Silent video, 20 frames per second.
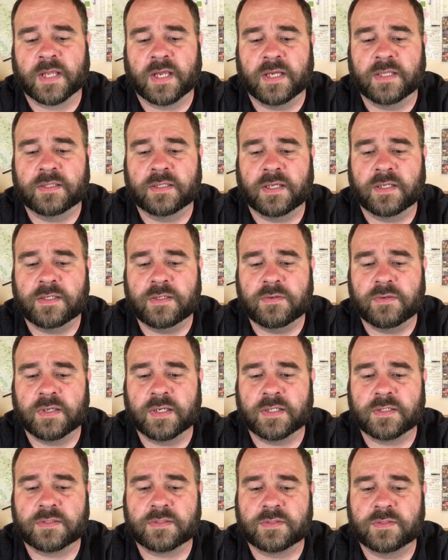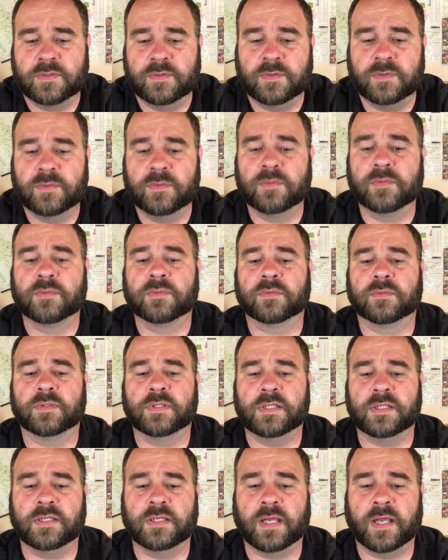And then you get to
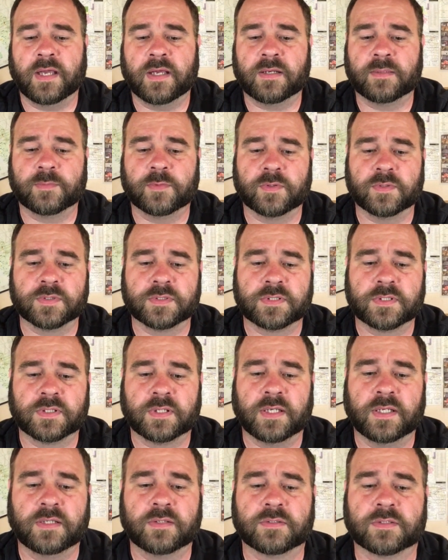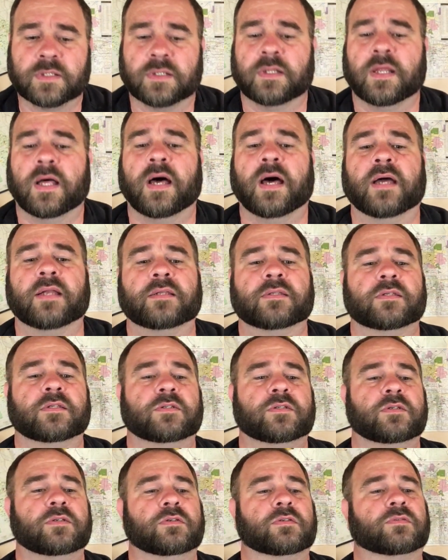the animals, and there's a lot to
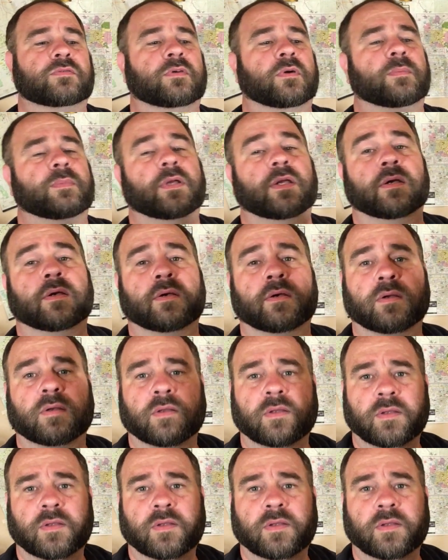choose from here.